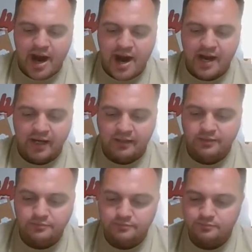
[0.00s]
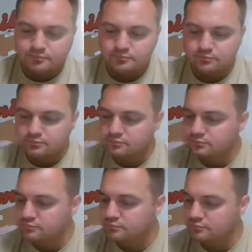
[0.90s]

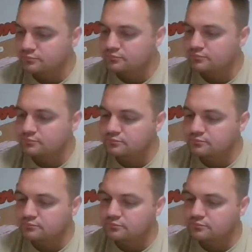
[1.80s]
No one is speaking in this clip.